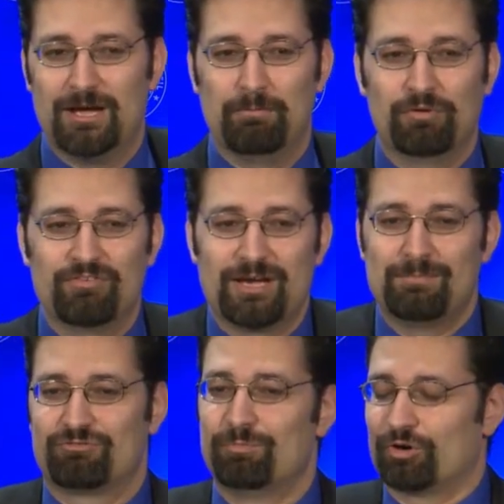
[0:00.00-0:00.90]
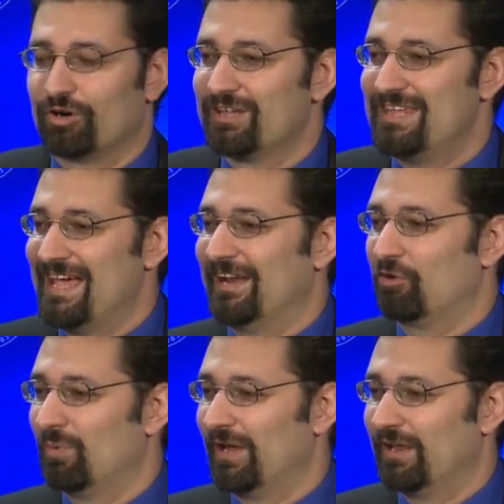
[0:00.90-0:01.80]
We've got a much more organic
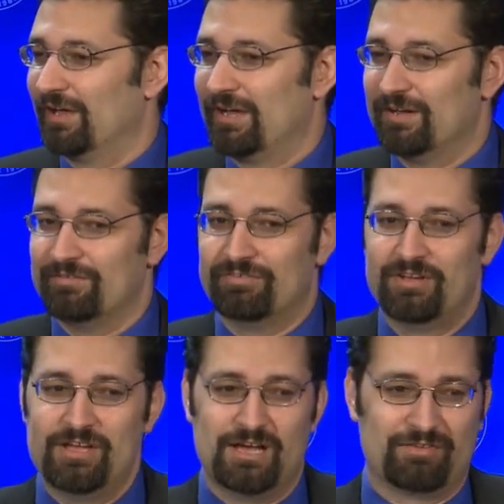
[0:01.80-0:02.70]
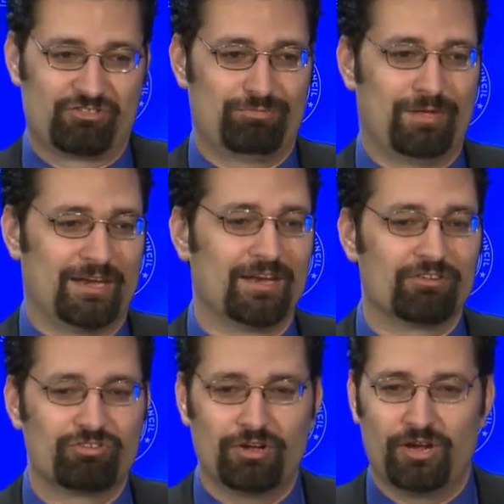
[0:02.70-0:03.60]
way of explaining it.
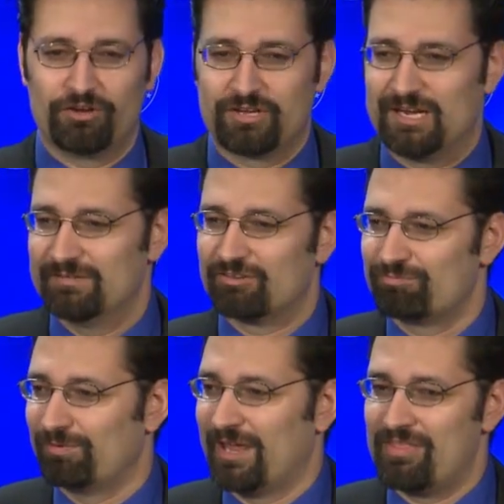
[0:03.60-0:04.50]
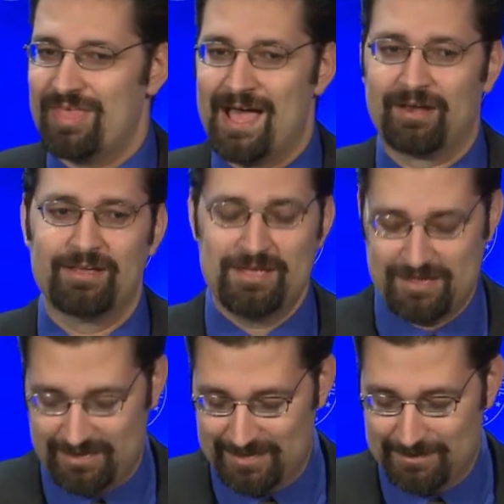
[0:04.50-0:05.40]
So I'll kind of explain that.
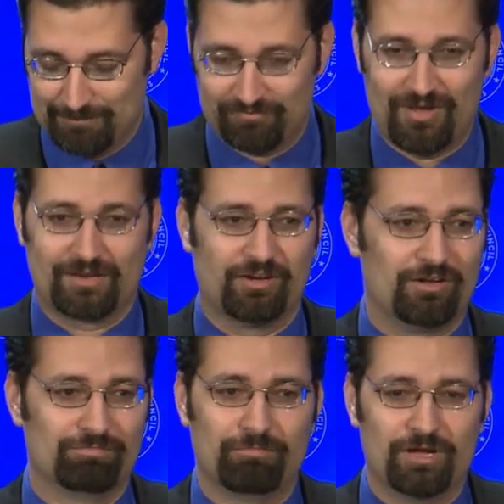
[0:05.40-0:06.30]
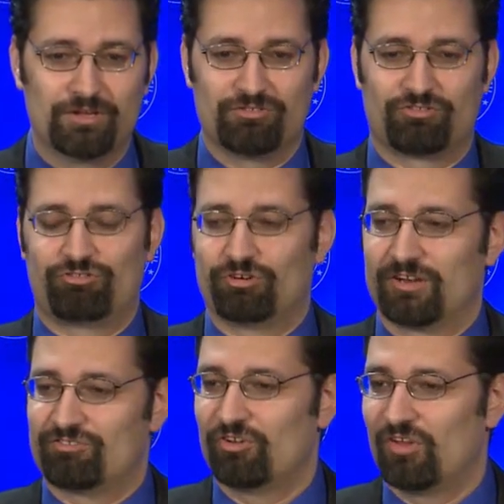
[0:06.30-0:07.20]
In fact, I'll use a story.
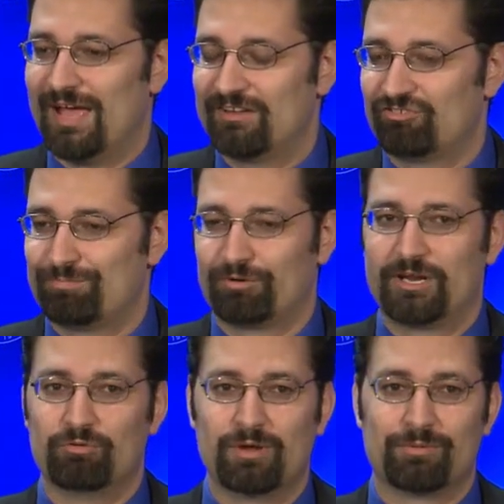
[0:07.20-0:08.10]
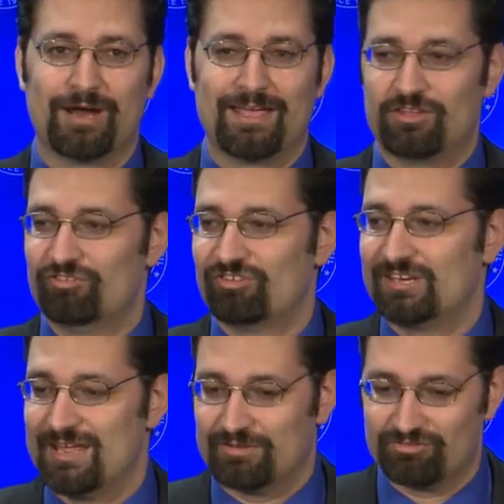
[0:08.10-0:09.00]
So last spring, we were at UC
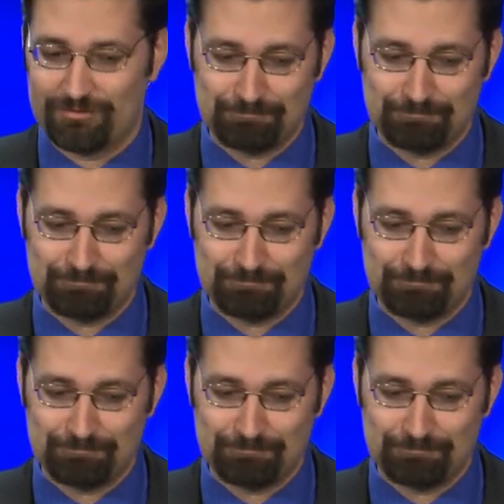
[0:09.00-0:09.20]
Davis.